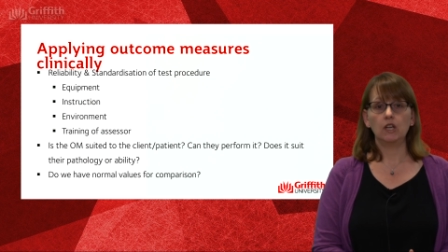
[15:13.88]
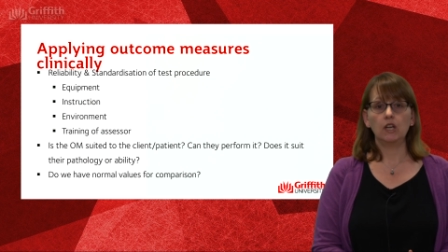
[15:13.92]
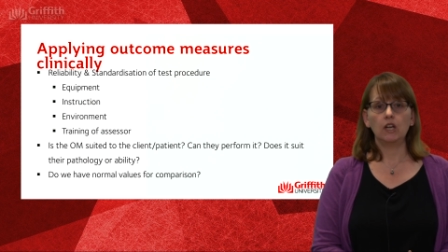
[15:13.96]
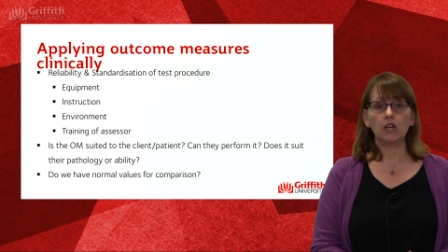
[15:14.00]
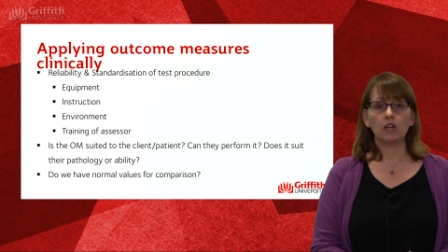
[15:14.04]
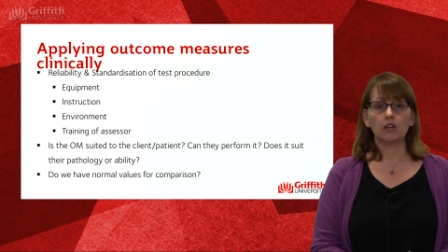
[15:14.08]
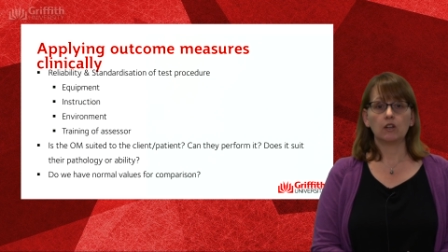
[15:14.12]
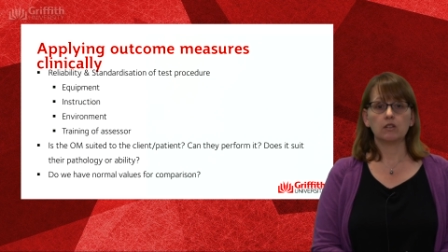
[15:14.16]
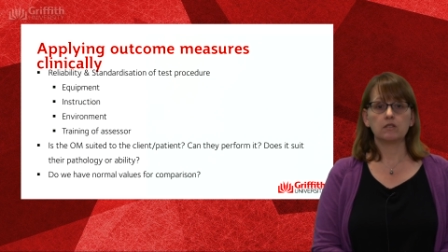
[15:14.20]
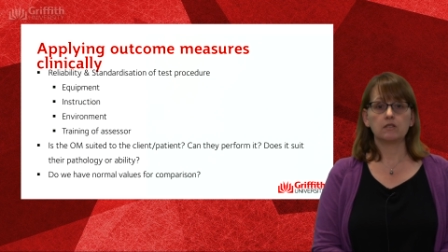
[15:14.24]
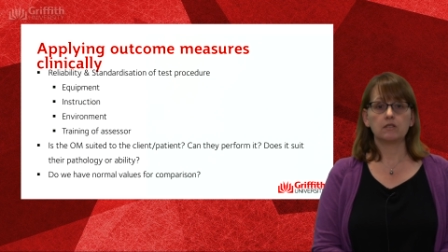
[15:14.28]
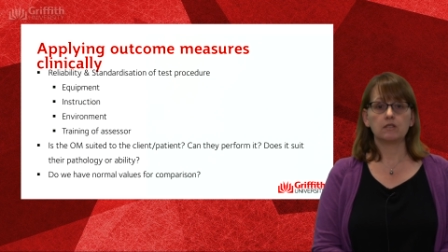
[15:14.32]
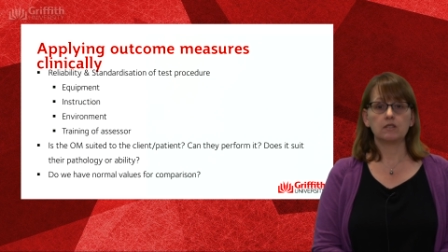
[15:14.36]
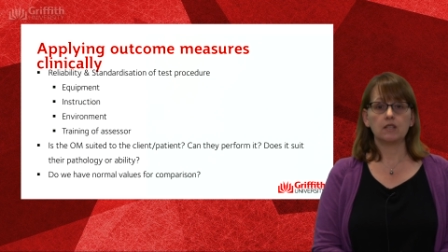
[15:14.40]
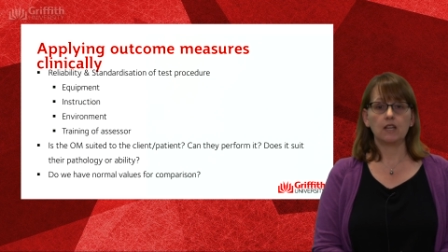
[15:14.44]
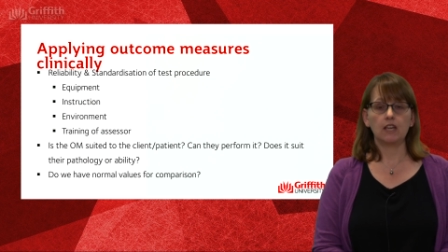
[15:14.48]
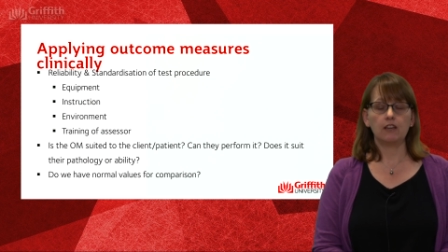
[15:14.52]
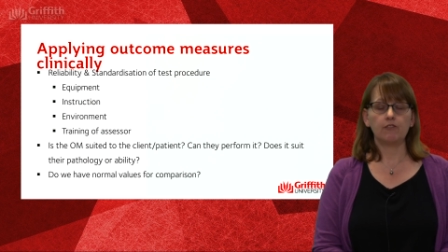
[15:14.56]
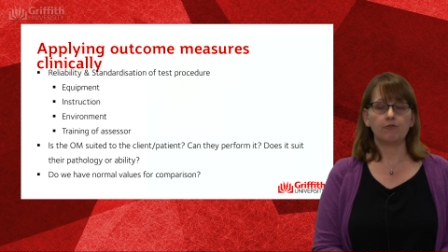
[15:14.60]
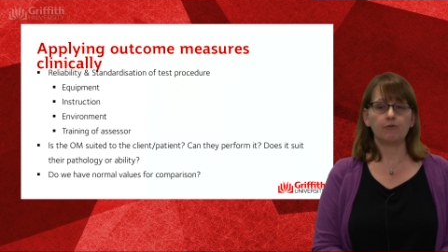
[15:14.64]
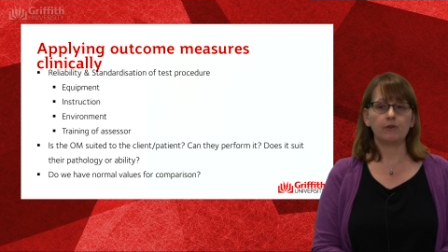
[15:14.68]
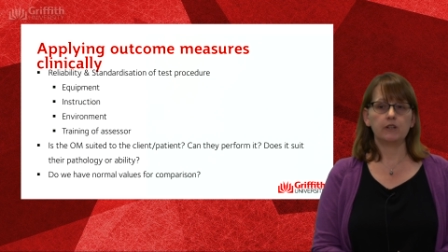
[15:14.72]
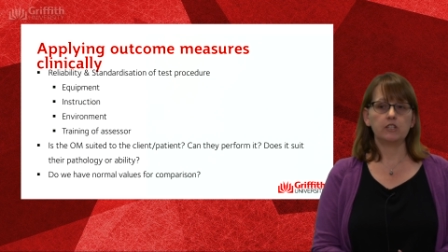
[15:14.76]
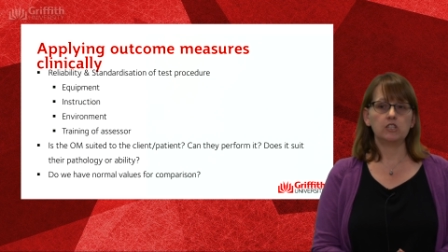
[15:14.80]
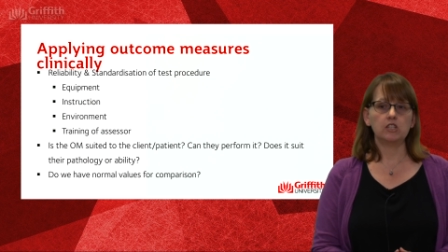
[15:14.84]
Because
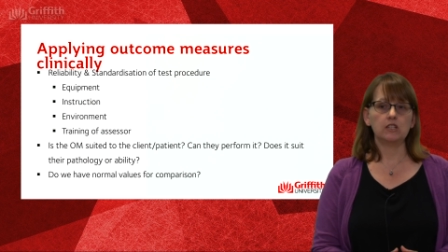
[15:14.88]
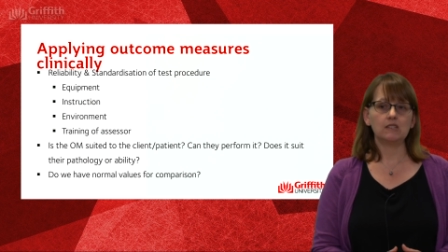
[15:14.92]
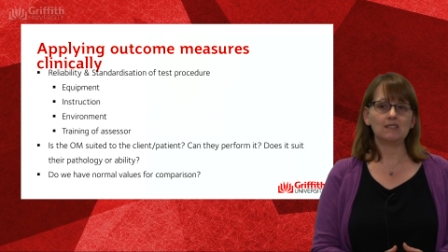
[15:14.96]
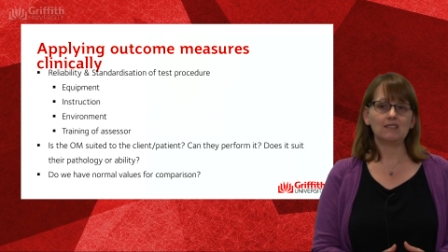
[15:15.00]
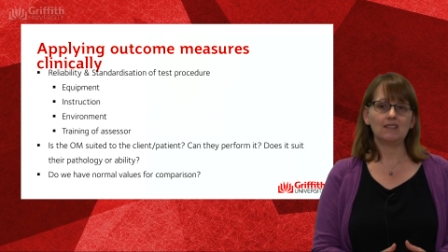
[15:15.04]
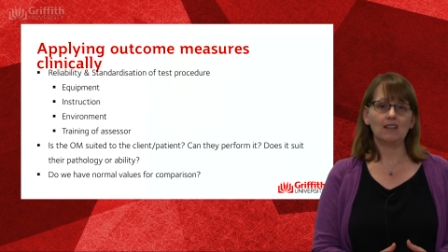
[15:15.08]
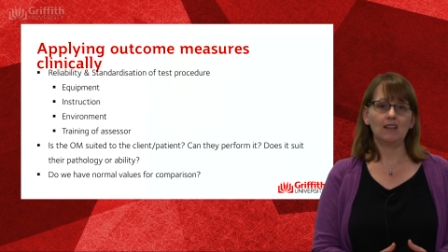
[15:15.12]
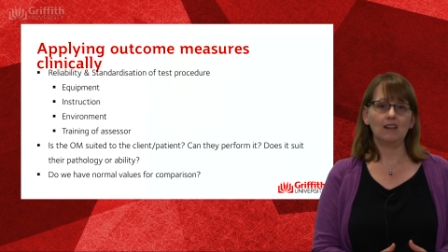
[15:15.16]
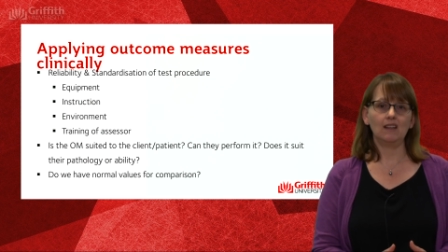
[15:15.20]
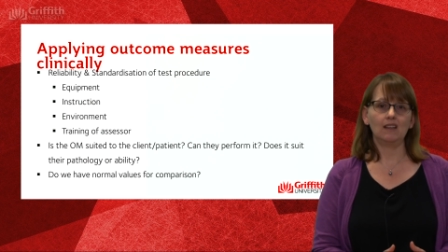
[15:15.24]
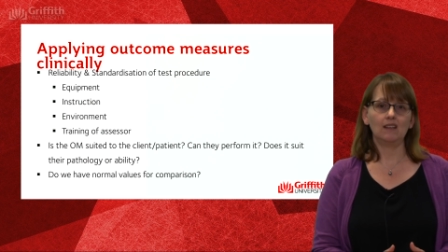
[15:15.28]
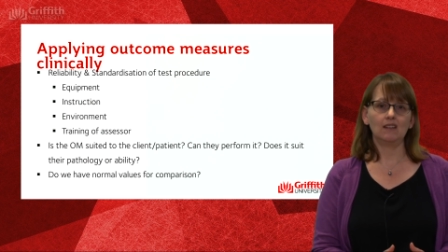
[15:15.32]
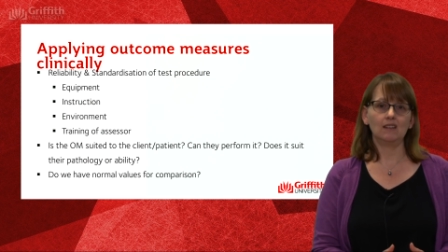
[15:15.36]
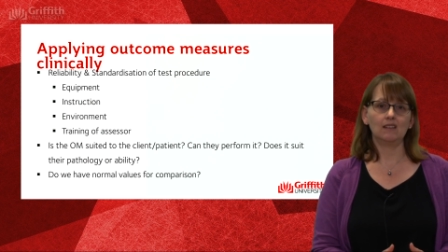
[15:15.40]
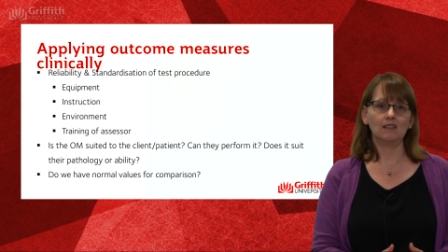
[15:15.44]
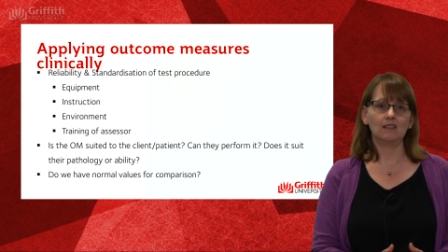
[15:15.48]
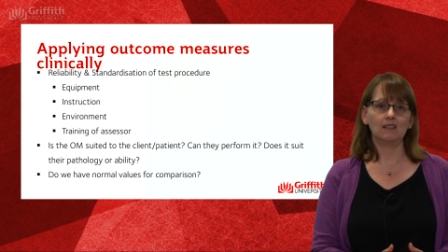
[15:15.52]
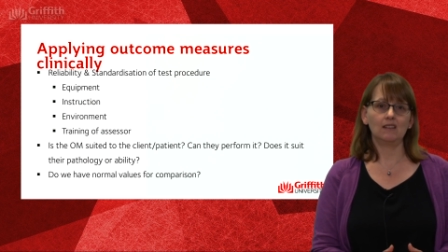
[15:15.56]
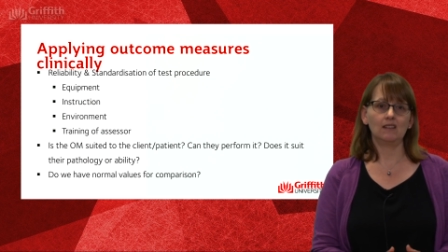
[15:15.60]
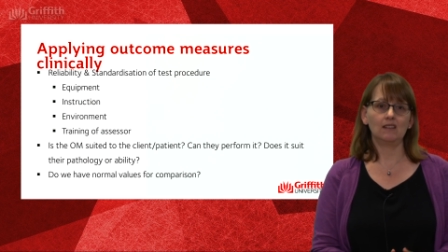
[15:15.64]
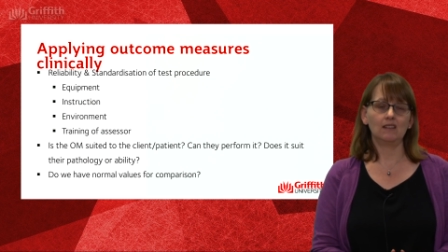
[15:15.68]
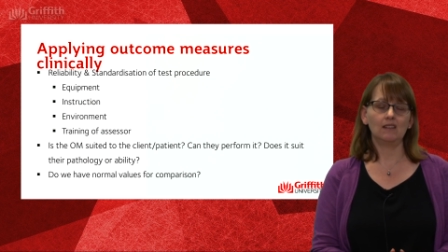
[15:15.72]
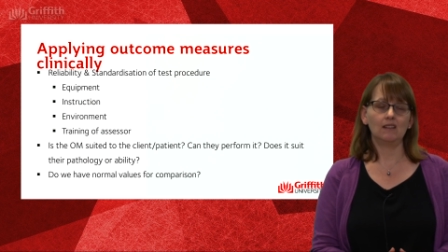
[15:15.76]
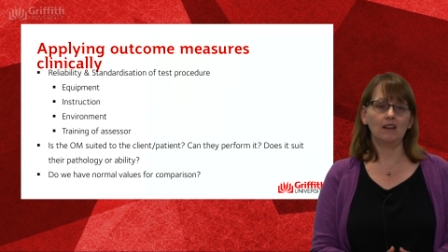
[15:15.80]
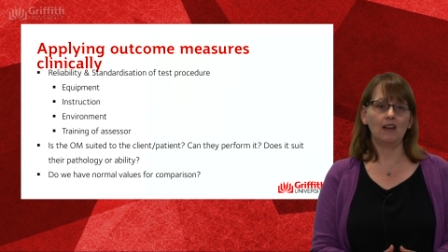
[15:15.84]
if we're just getting
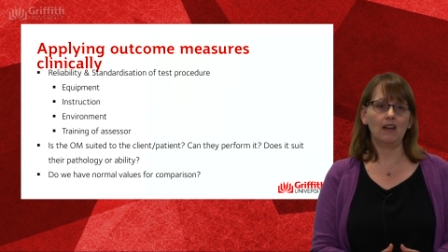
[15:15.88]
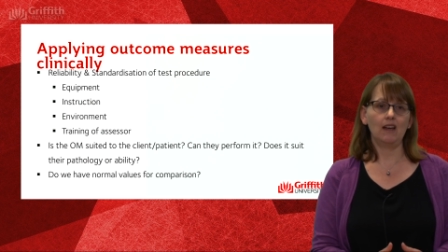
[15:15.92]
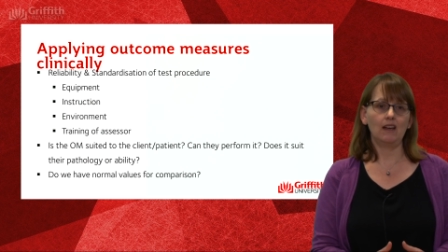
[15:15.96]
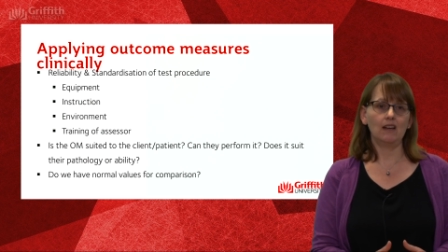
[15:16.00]
a